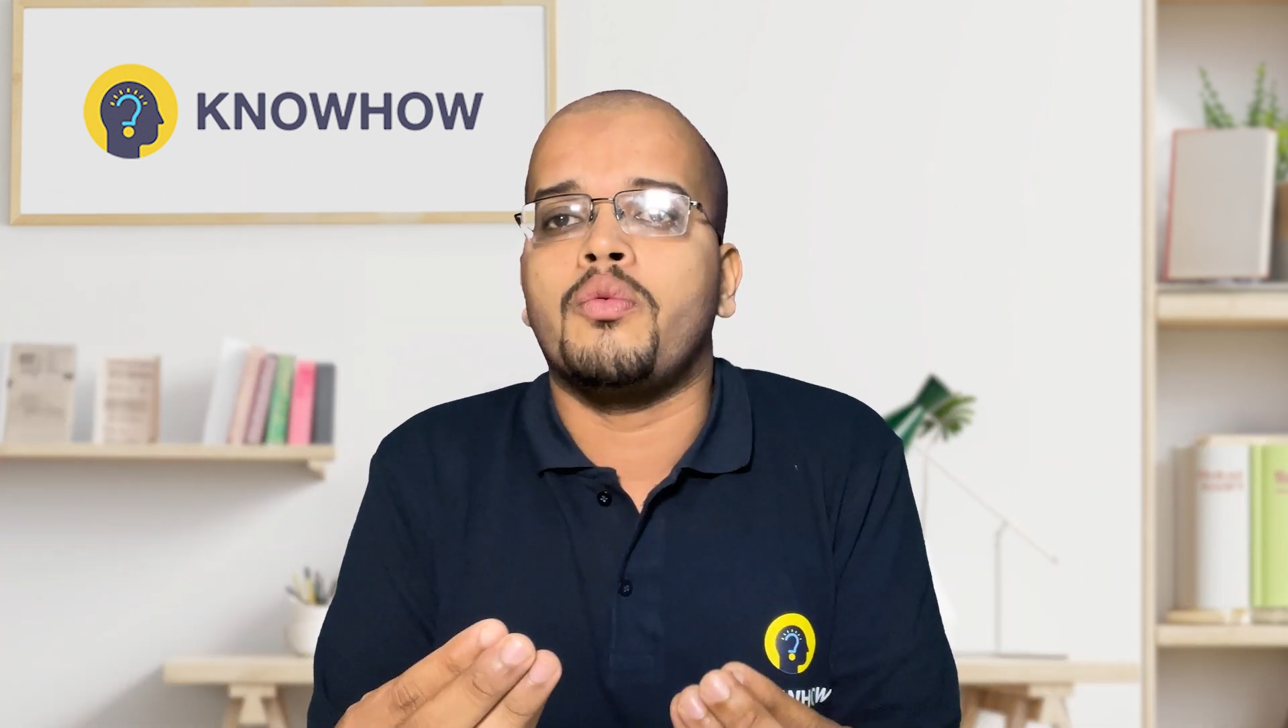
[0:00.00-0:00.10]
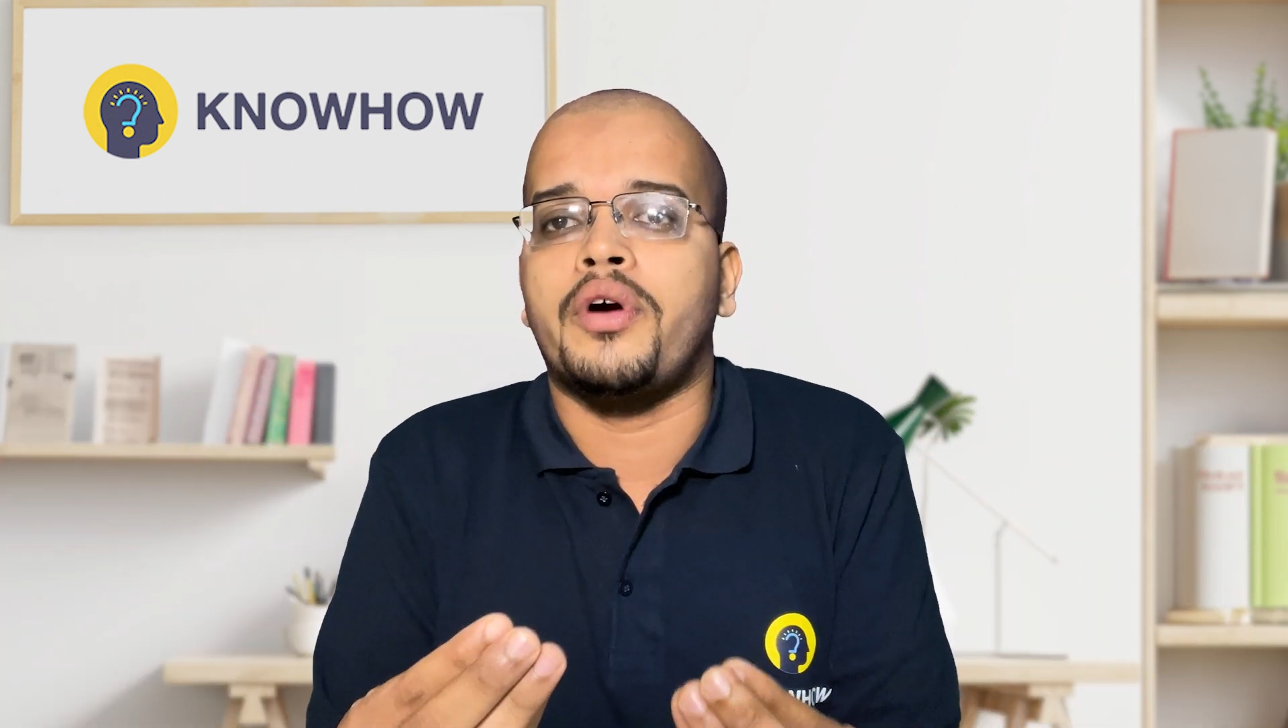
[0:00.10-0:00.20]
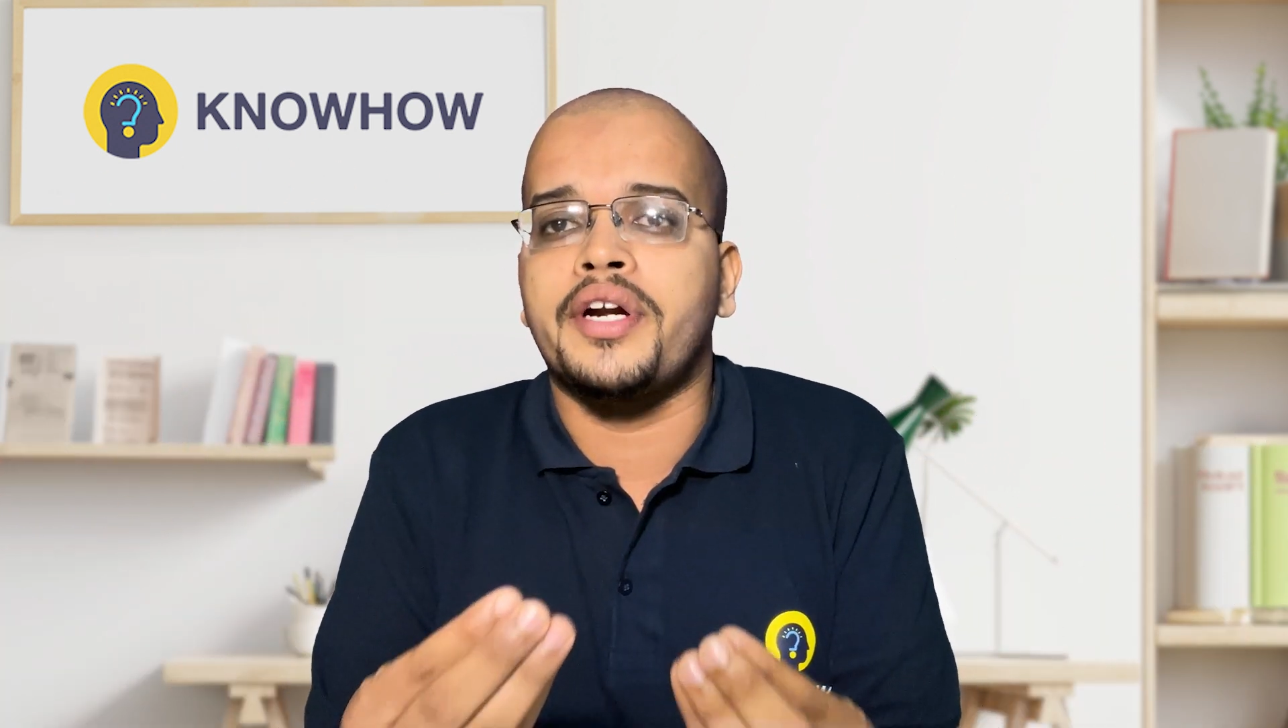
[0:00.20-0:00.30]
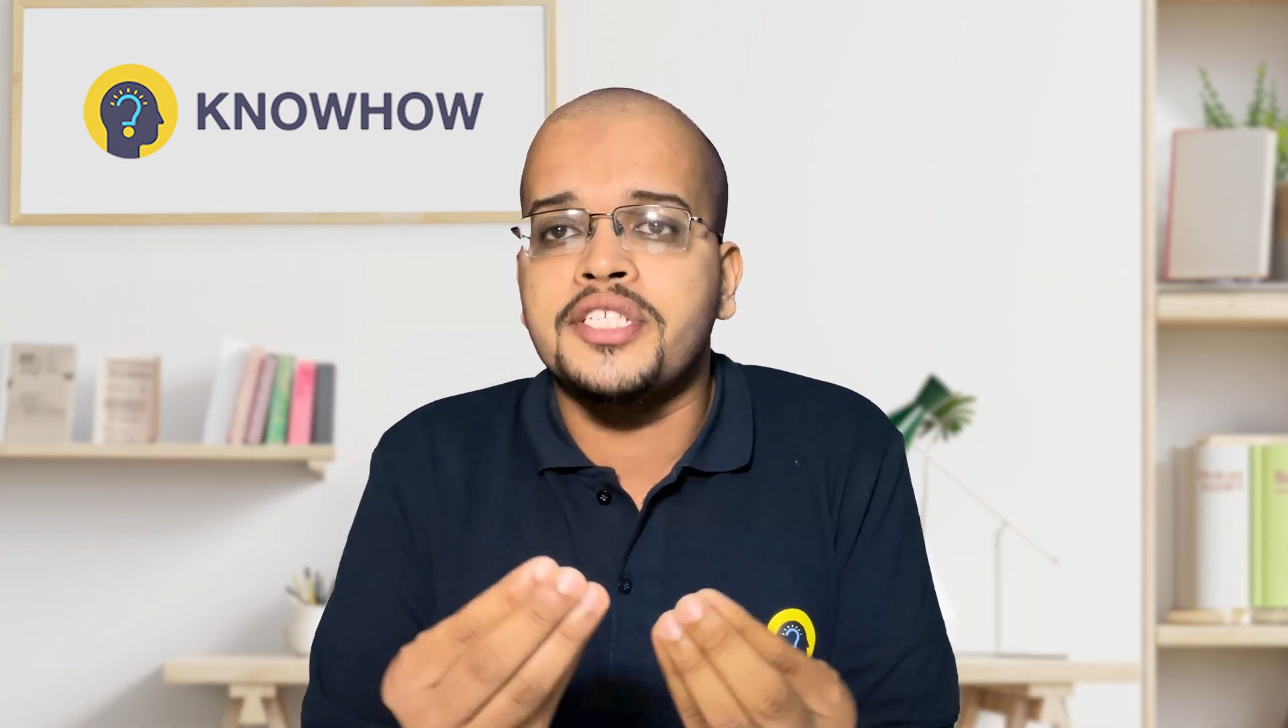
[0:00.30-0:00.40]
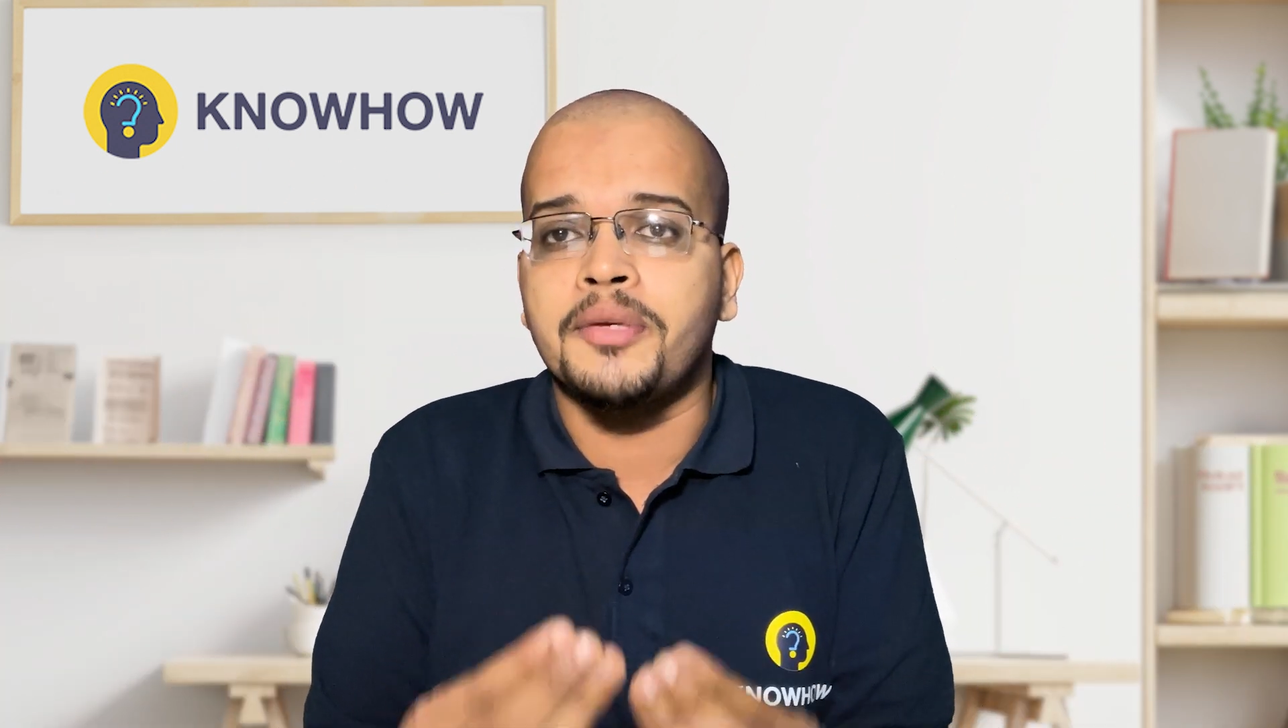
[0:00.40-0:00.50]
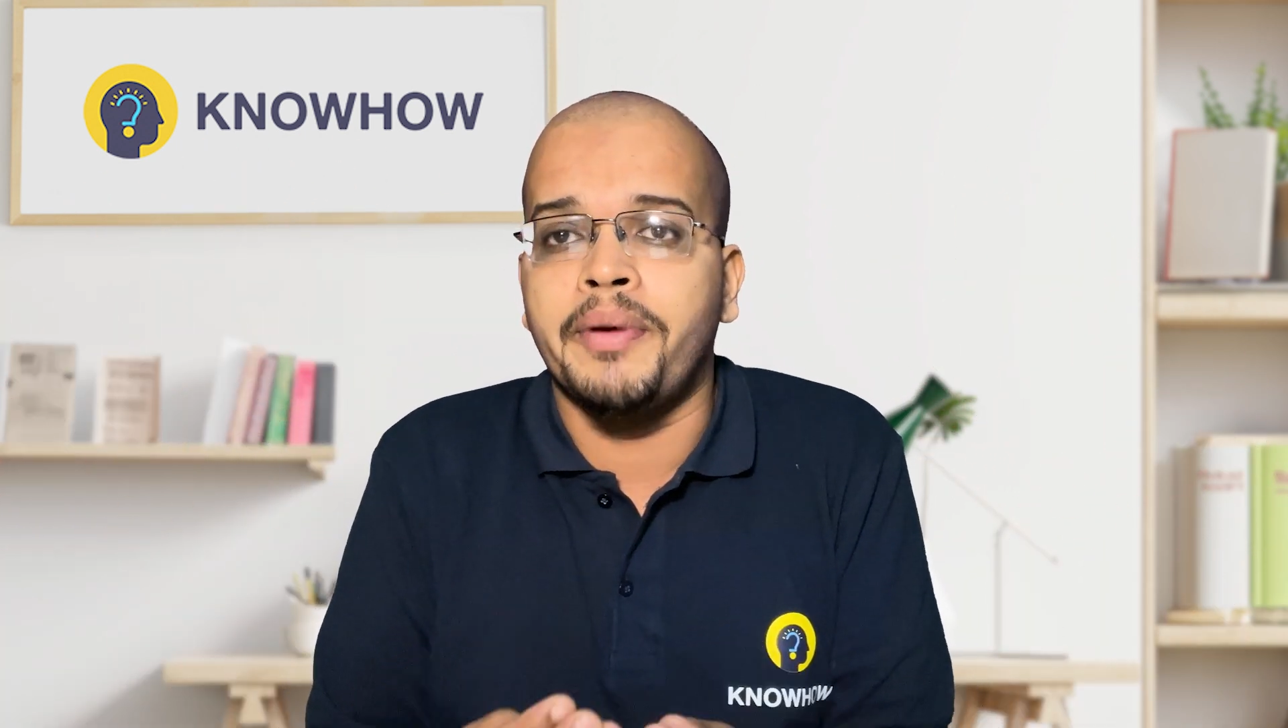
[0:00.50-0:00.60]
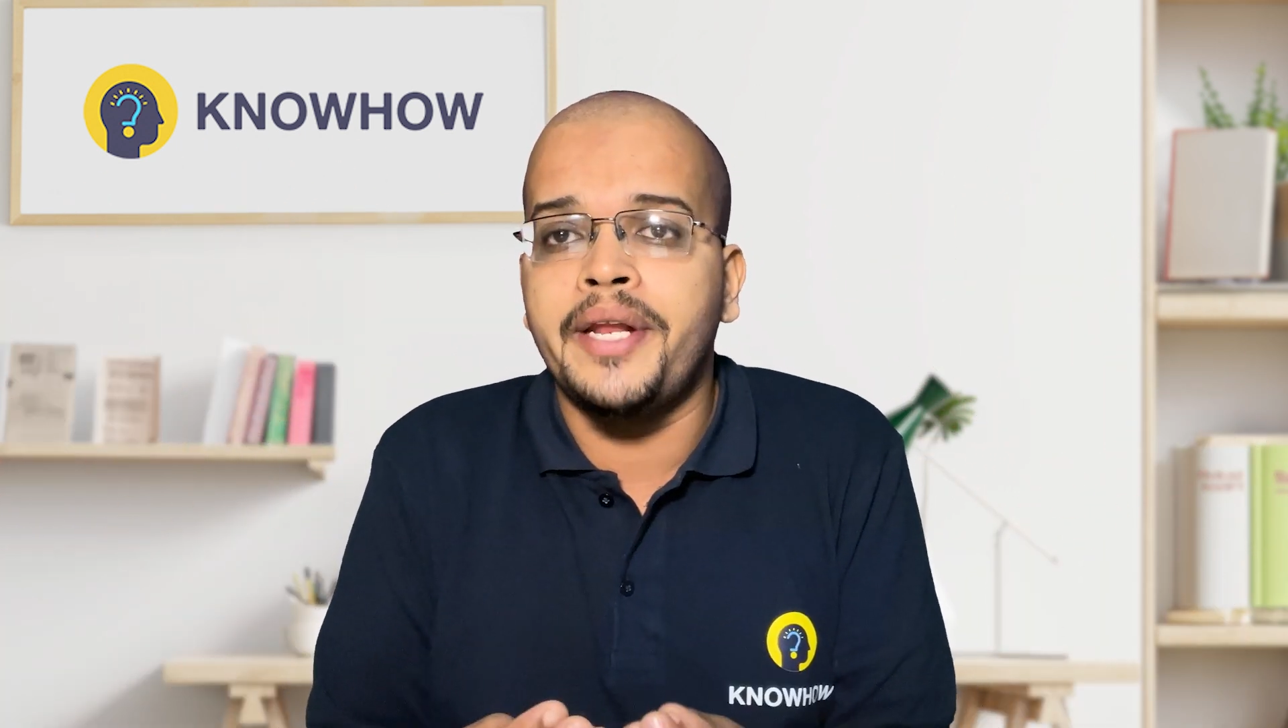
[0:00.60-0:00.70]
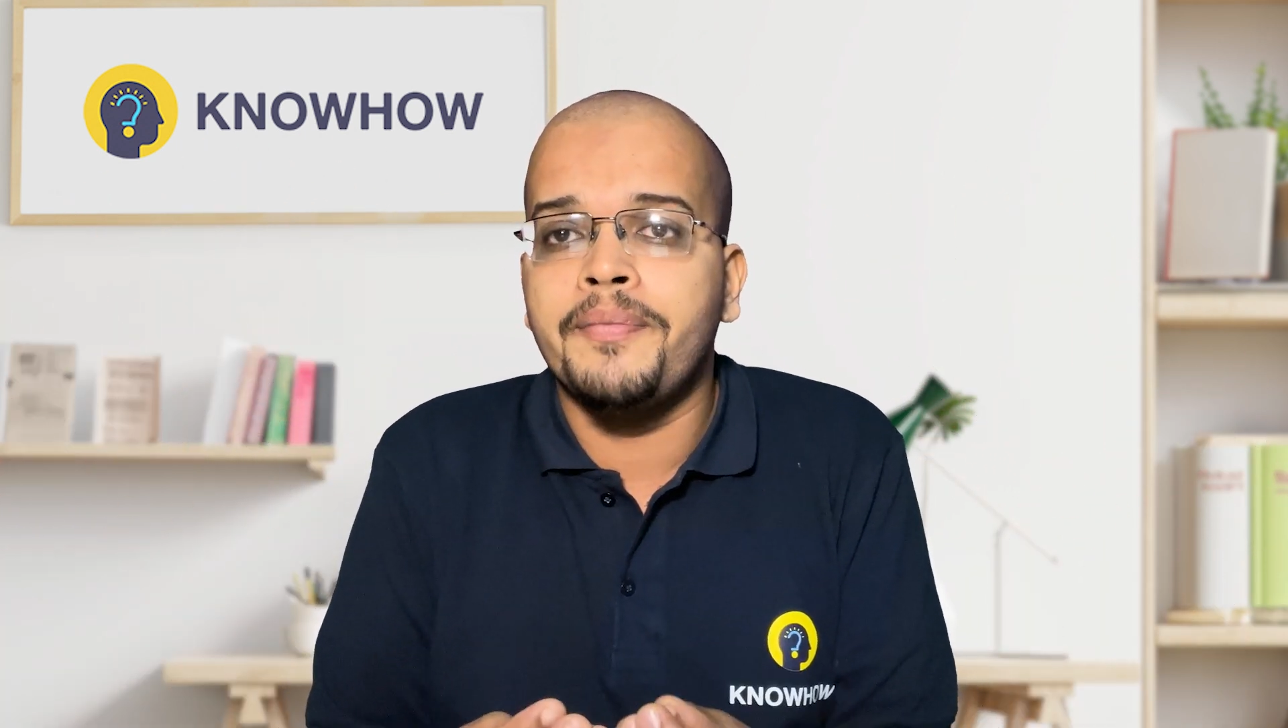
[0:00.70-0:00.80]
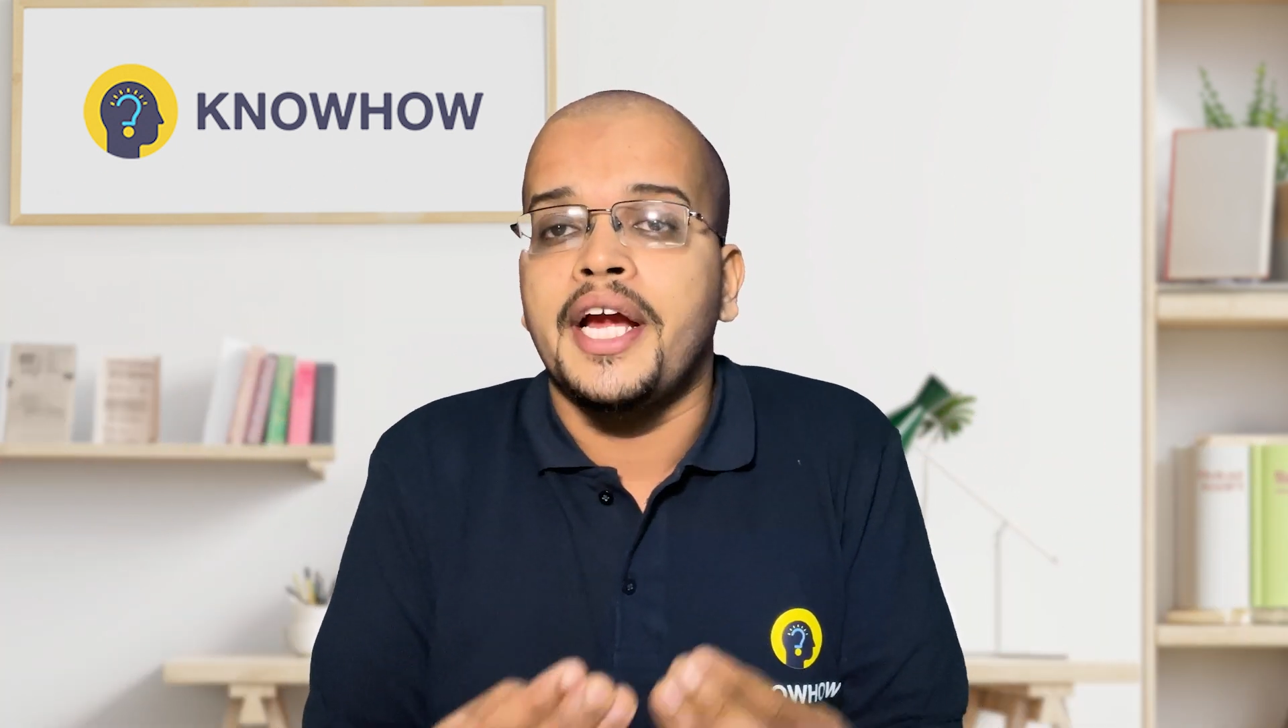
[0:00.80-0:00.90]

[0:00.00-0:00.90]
What does it mean?